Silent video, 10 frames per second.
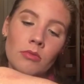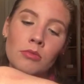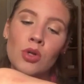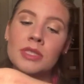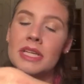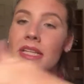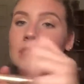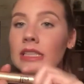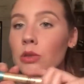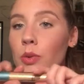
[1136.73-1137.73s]

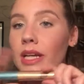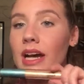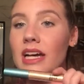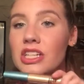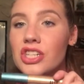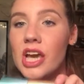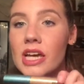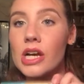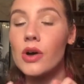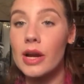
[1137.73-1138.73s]
Molten liquid
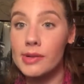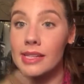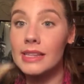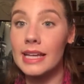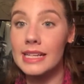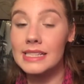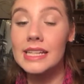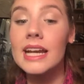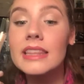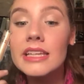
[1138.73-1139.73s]
eyeshadow. I really liked
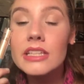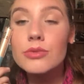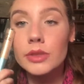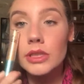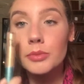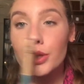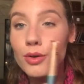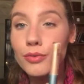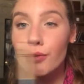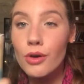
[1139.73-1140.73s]
it. I think it's really
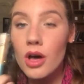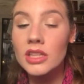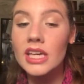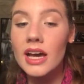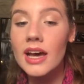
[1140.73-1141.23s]
beautiful on the